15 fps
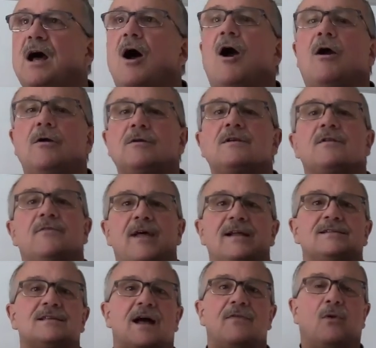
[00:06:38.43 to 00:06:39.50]
art
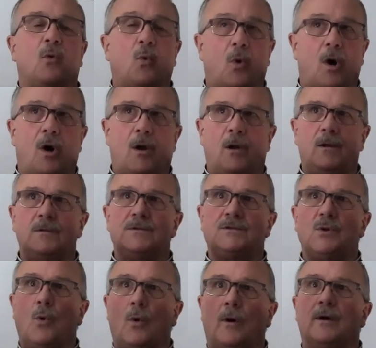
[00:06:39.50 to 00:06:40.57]
that's on the
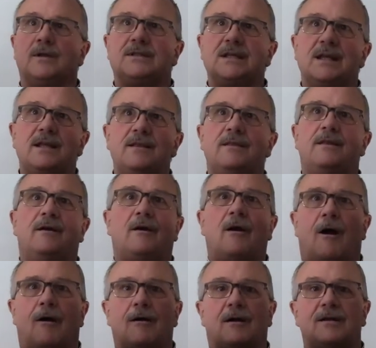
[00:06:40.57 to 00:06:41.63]
walls or it's in their
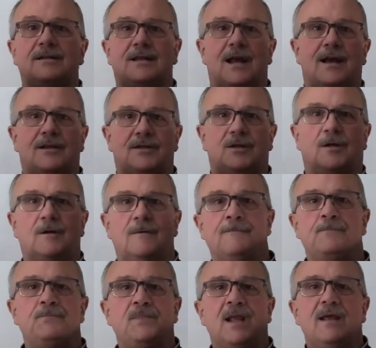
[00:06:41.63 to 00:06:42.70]
architecture,
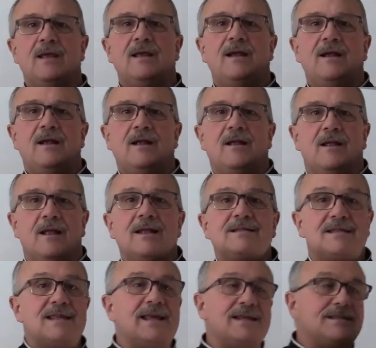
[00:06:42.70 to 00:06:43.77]

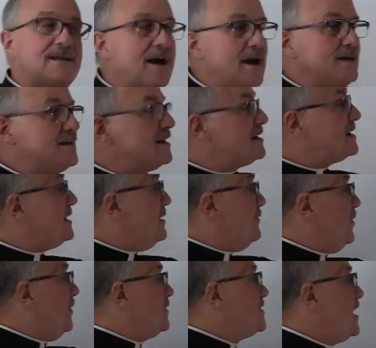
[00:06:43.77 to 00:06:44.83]
it's these kinds of
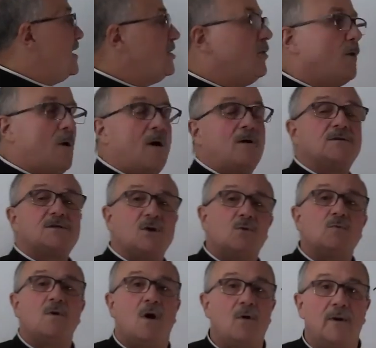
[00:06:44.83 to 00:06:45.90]
symbols that you'll also
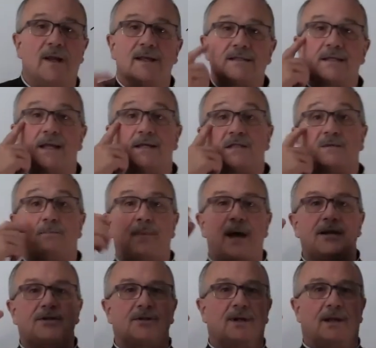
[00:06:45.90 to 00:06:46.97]
notice,
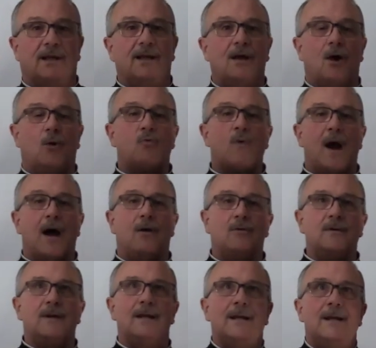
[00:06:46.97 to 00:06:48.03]
especially
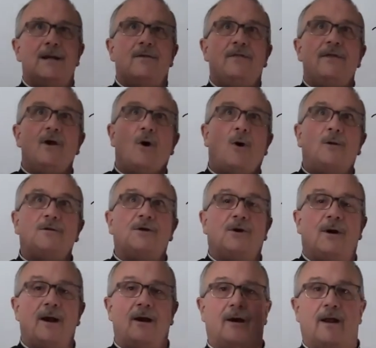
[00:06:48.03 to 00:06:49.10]
around the
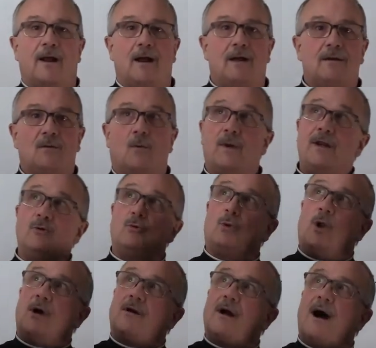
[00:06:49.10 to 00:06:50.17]
altar area. When you
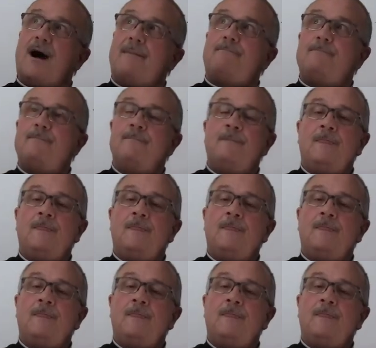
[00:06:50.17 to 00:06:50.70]
look up,